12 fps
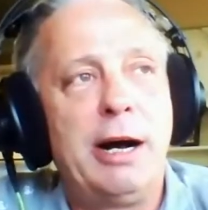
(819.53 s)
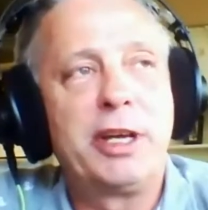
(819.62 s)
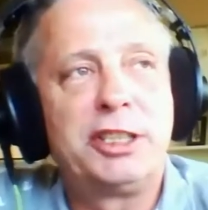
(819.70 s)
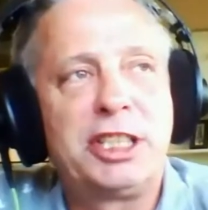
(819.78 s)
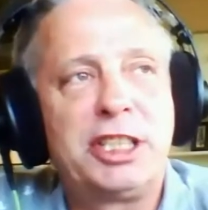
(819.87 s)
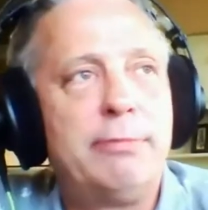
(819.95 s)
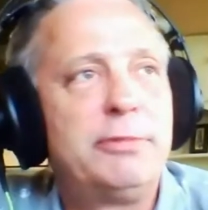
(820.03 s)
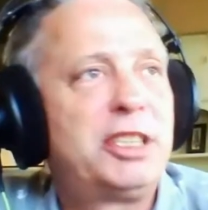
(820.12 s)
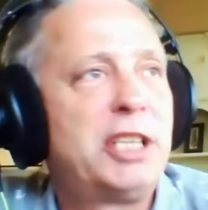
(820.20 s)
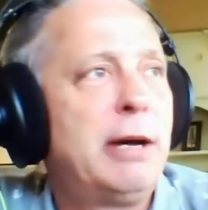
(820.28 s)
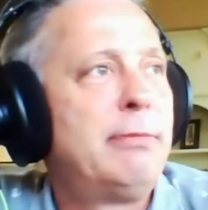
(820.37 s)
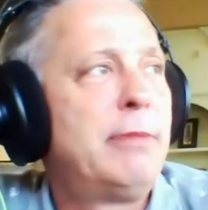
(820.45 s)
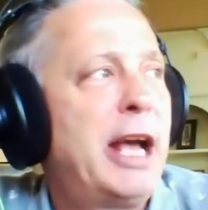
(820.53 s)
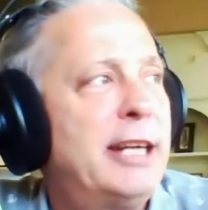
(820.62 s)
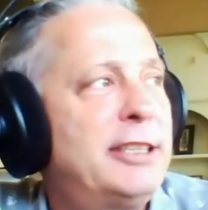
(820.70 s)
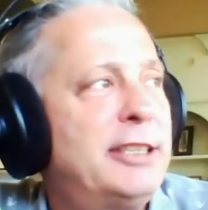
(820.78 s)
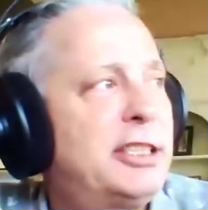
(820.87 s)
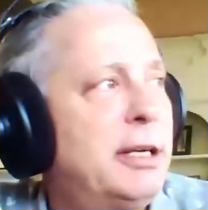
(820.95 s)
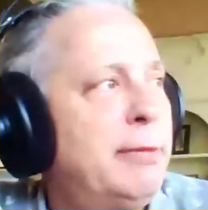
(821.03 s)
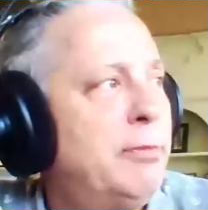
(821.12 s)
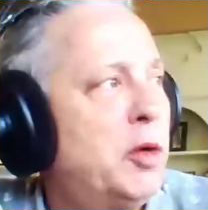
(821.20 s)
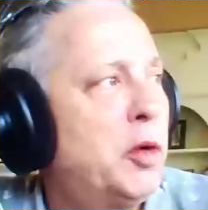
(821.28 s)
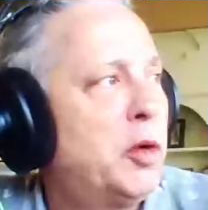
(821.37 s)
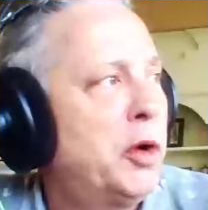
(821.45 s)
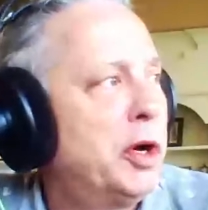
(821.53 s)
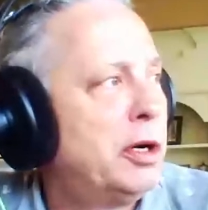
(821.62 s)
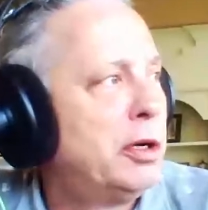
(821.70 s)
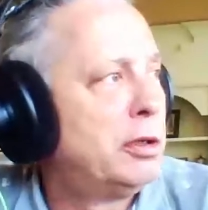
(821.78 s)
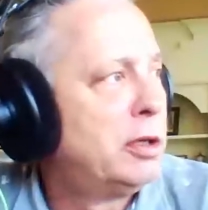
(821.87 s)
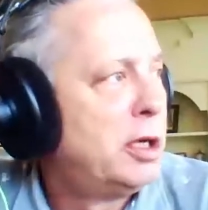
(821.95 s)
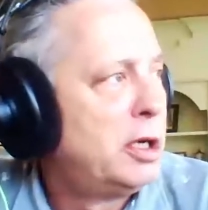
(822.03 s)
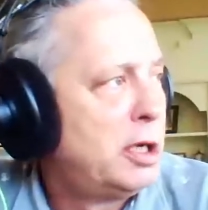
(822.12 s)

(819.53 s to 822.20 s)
some has some oil